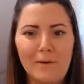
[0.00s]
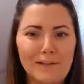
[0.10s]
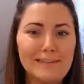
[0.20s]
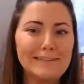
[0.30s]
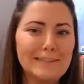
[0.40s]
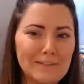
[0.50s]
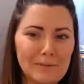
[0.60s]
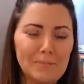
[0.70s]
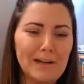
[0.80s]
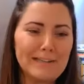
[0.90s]
it, deliver
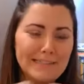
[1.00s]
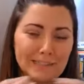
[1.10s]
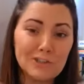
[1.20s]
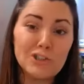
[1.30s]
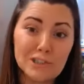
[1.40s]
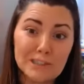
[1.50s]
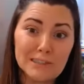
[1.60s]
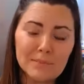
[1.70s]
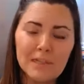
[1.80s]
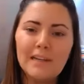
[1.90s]
pricing and shut
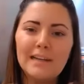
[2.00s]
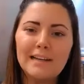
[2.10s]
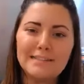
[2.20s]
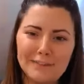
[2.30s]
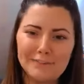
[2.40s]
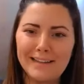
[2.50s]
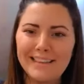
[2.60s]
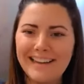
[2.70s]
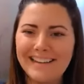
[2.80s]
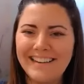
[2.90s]
up, stuff like
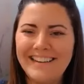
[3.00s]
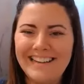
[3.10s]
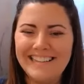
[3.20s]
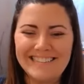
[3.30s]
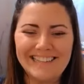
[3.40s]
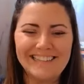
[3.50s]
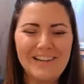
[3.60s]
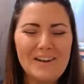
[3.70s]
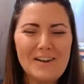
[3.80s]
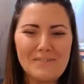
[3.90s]
that. He said
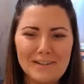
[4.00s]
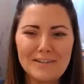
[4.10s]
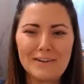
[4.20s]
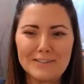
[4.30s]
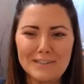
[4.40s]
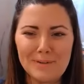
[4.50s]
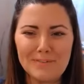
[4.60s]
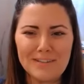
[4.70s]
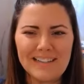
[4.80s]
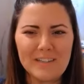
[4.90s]
we did our debrief take.